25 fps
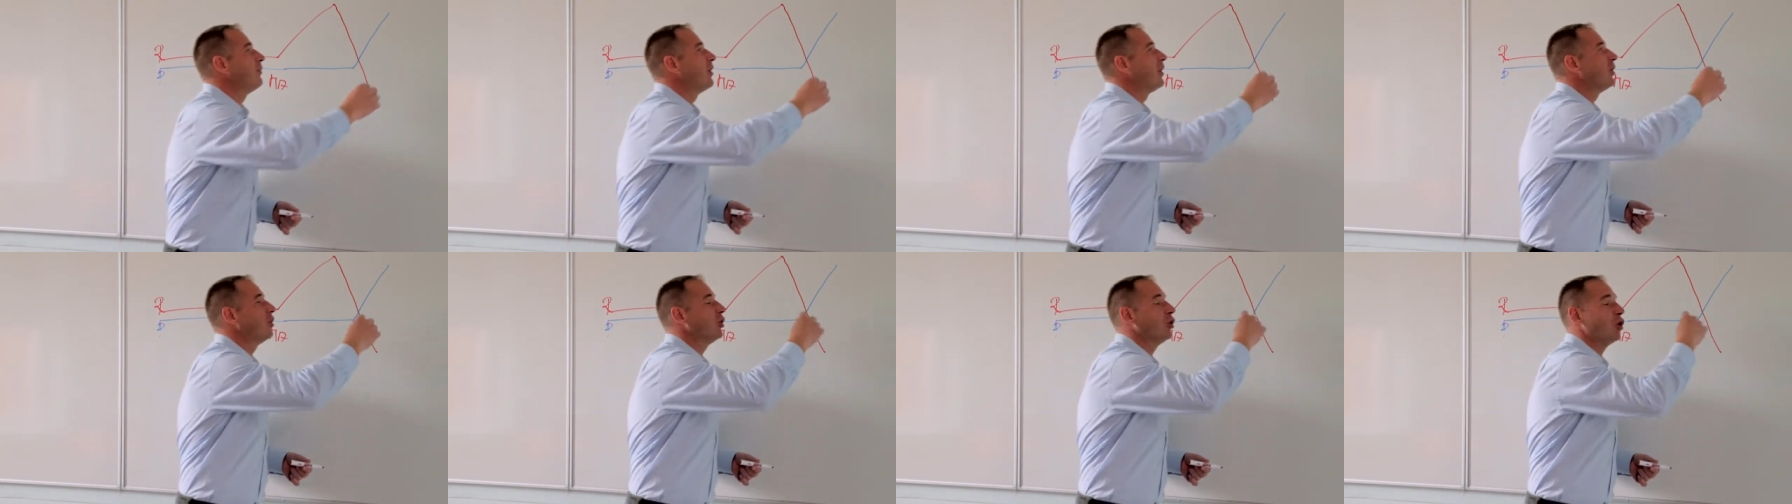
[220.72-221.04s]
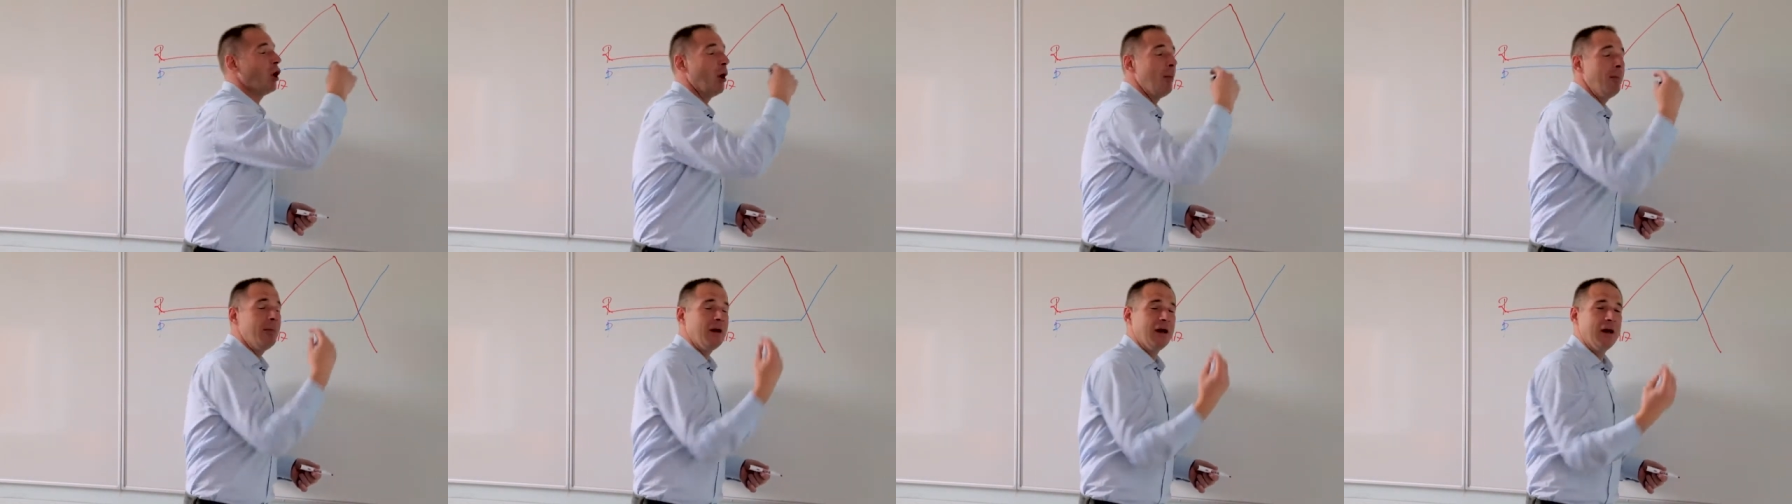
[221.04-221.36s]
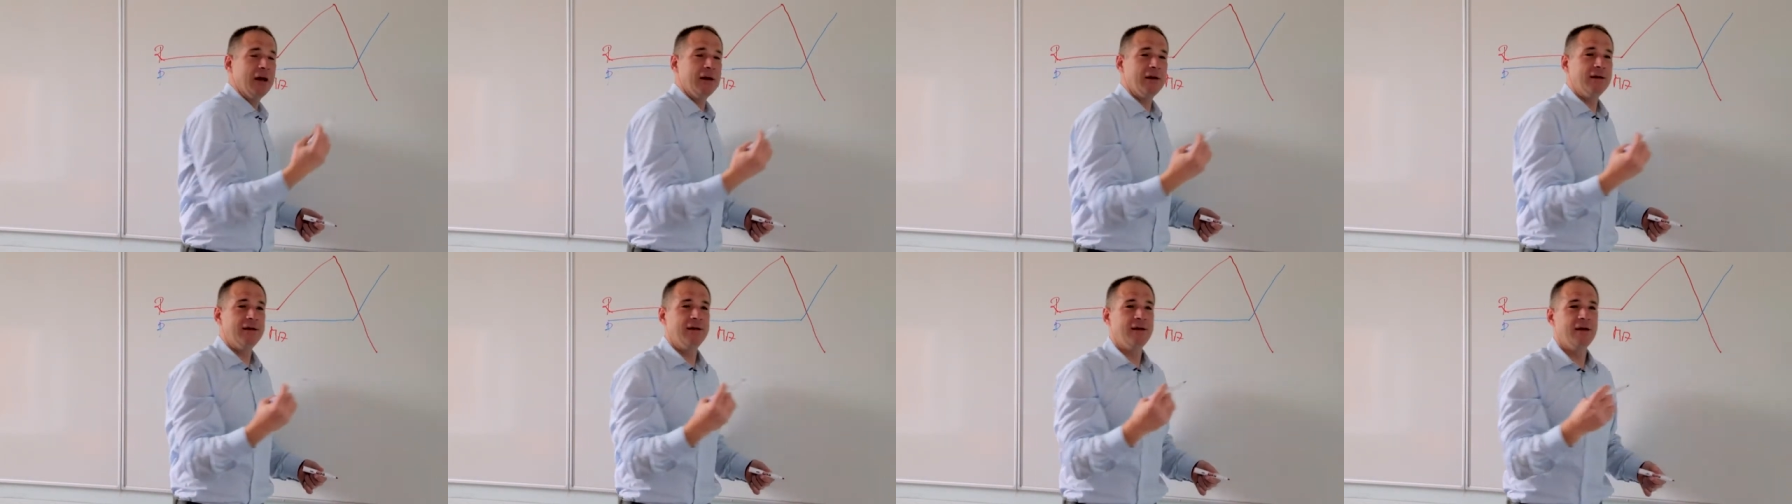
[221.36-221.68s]
the
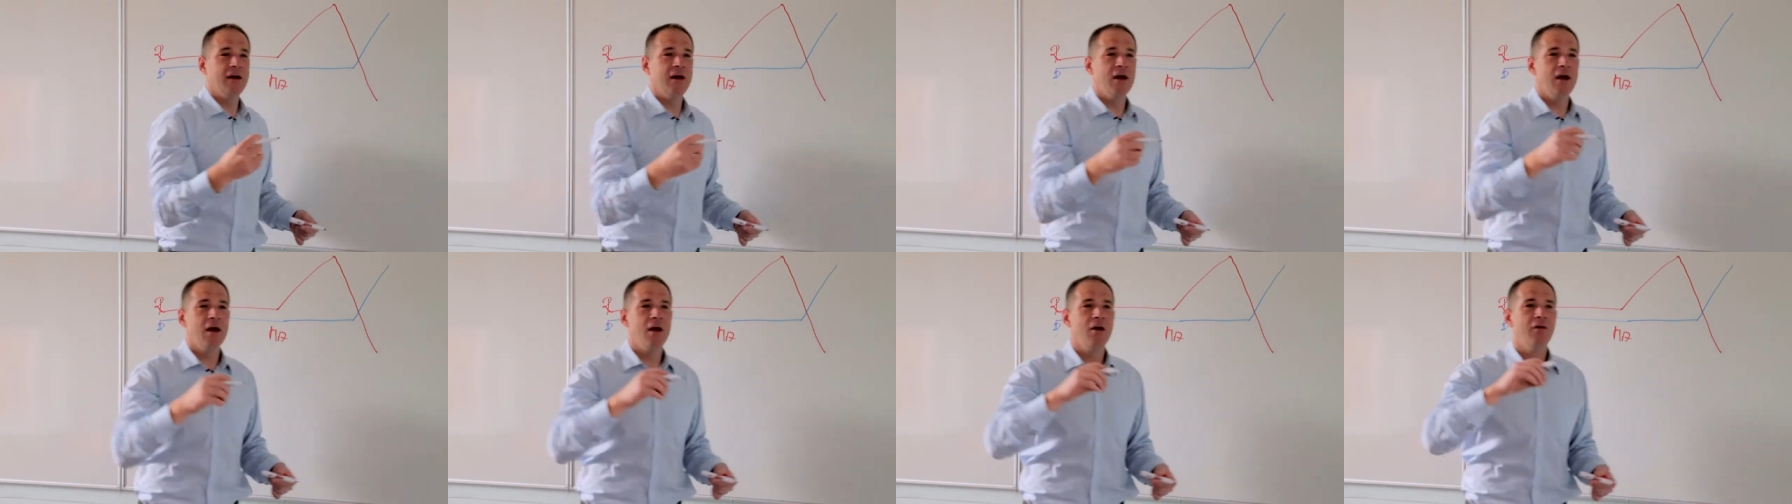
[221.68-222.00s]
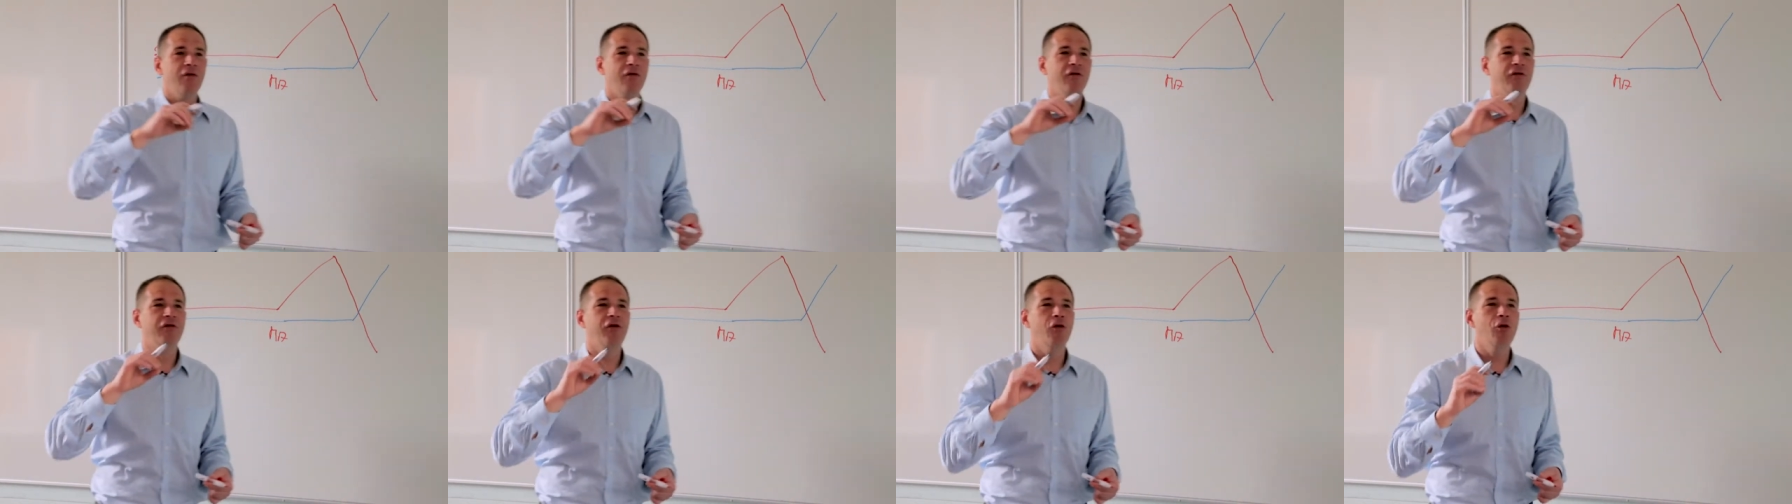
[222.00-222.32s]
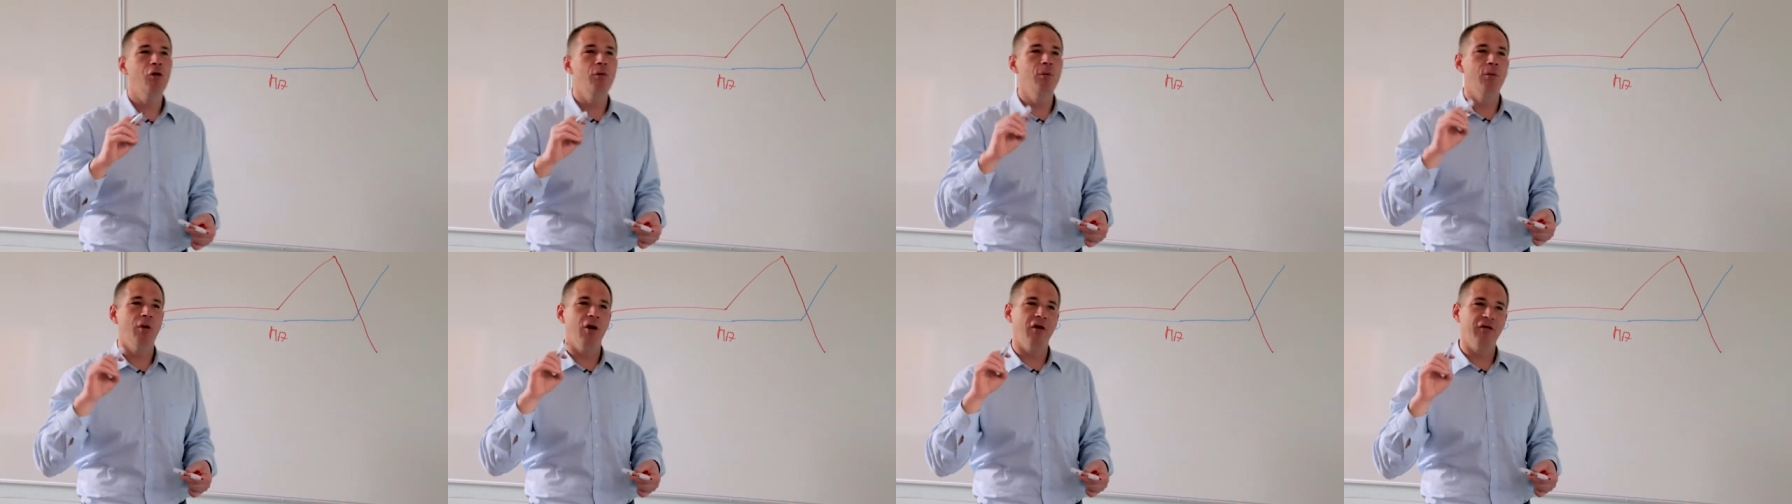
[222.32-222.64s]
dominant
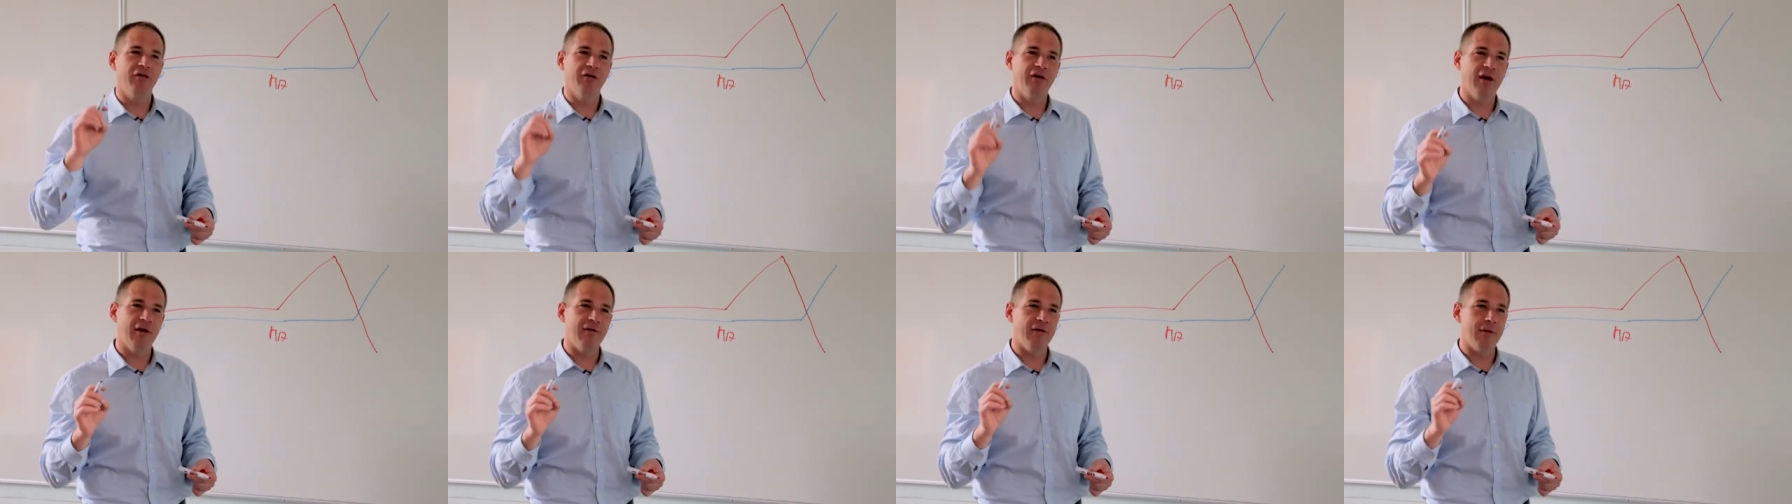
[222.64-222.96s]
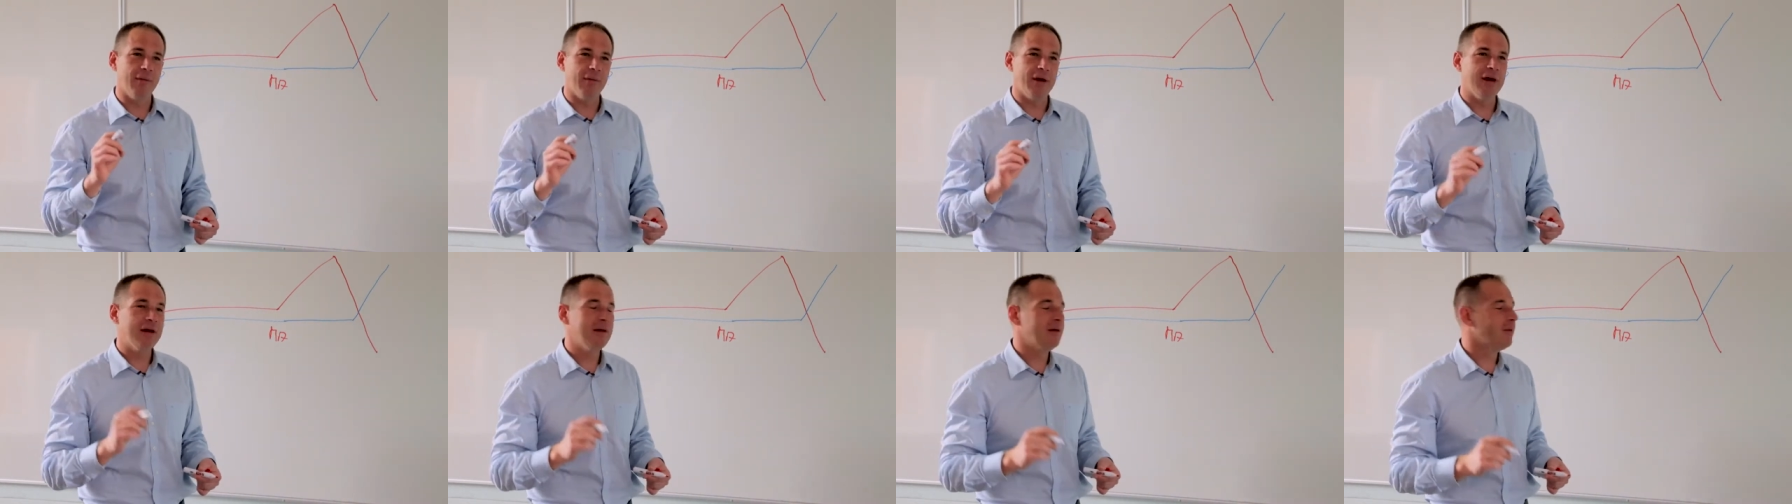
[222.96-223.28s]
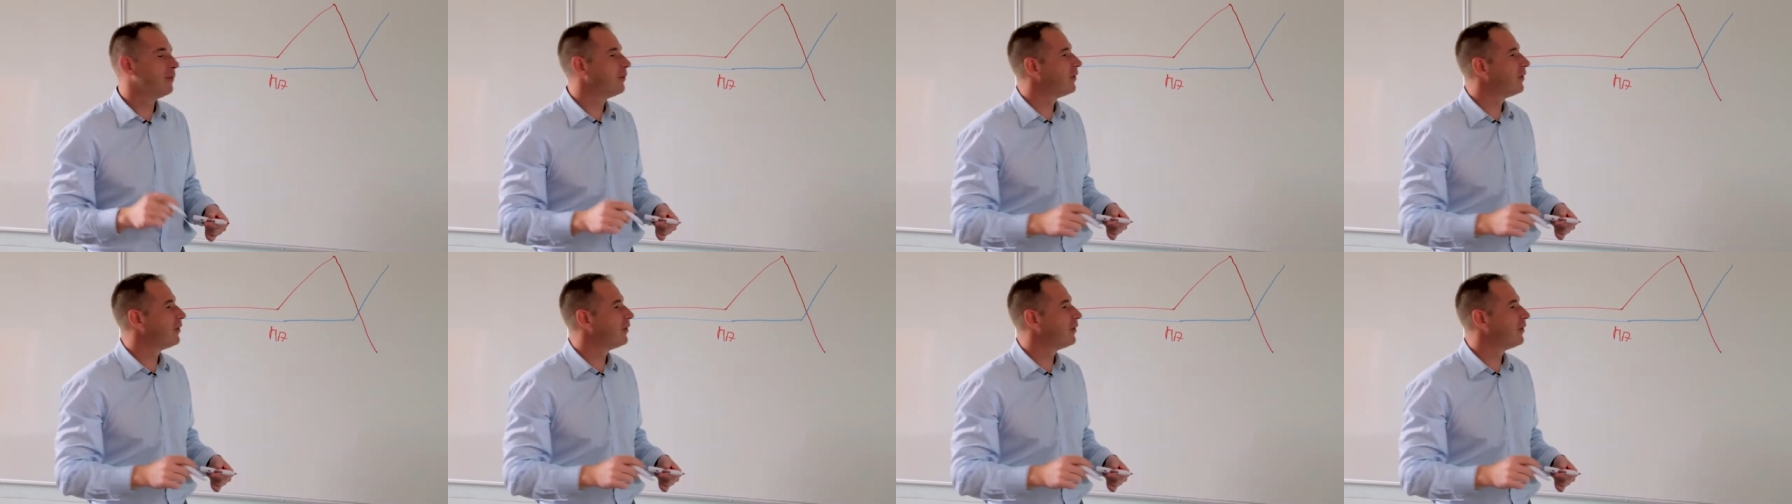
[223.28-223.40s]
form of government,